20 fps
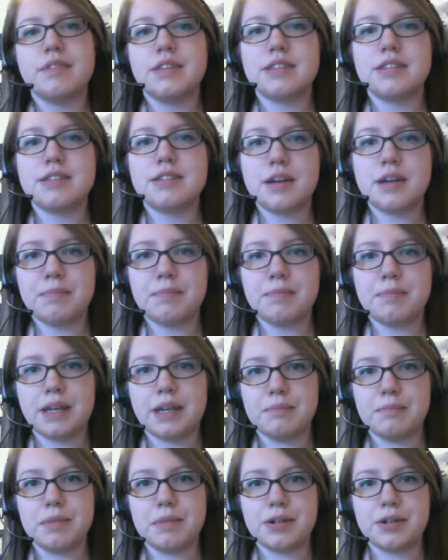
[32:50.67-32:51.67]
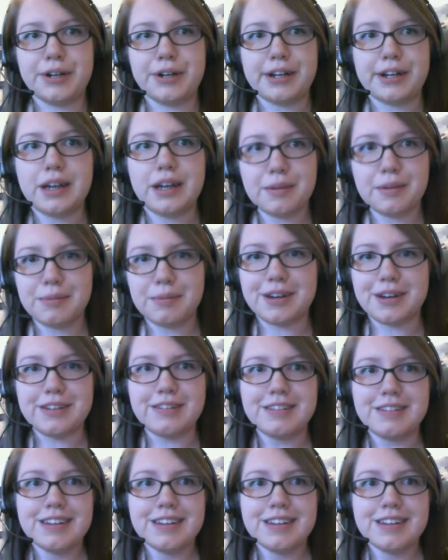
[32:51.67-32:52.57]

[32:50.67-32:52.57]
Stop being blurry, come on.